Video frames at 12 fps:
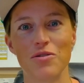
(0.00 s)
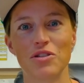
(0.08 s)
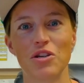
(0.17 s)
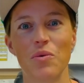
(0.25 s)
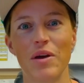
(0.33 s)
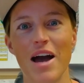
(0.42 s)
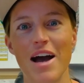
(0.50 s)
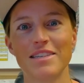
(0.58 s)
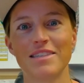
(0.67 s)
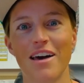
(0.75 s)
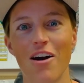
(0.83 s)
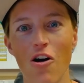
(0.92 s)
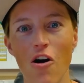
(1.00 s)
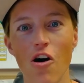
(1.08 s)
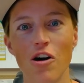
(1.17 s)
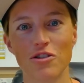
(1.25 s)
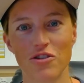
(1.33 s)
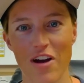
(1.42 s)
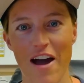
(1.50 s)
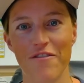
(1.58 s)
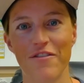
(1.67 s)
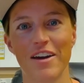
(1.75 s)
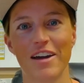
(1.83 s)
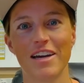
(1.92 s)
So we ask that all
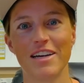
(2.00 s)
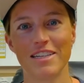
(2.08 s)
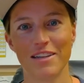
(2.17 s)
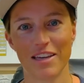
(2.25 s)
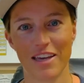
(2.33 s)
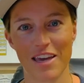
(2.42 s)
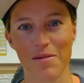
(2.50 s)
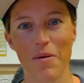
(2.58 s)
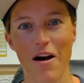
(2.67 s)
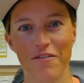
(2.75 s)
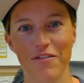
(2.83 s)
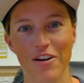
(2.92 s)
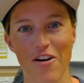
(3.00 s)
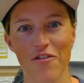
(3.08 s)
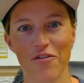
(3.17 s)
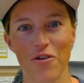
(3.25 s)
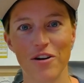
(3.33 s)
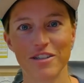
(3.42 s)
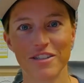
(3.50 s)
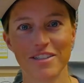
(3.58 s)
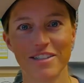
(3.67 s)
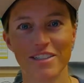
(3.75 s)
traffic keep off the golf course.